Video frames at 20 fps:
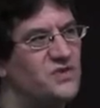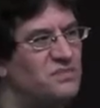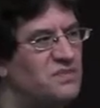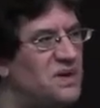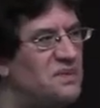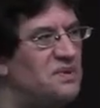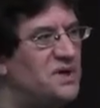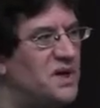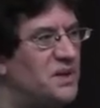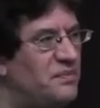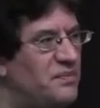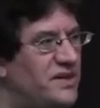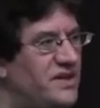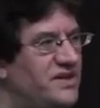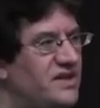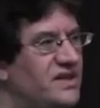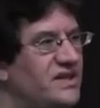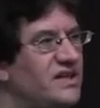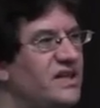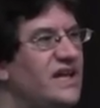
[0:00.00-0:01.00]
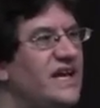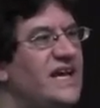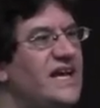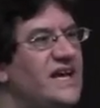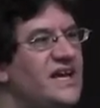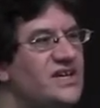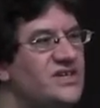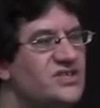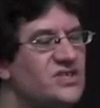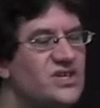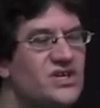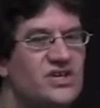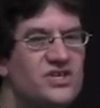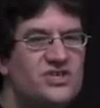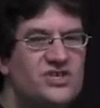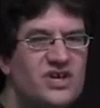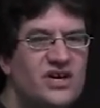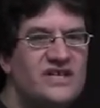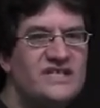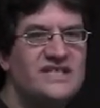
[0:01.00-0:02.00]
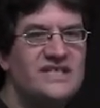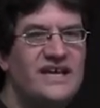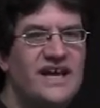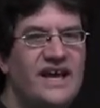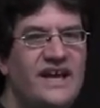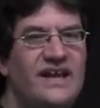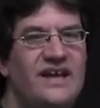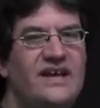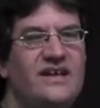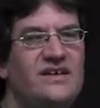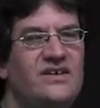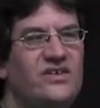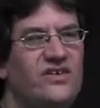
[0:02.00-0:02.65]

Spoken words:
with public opinion is just getting,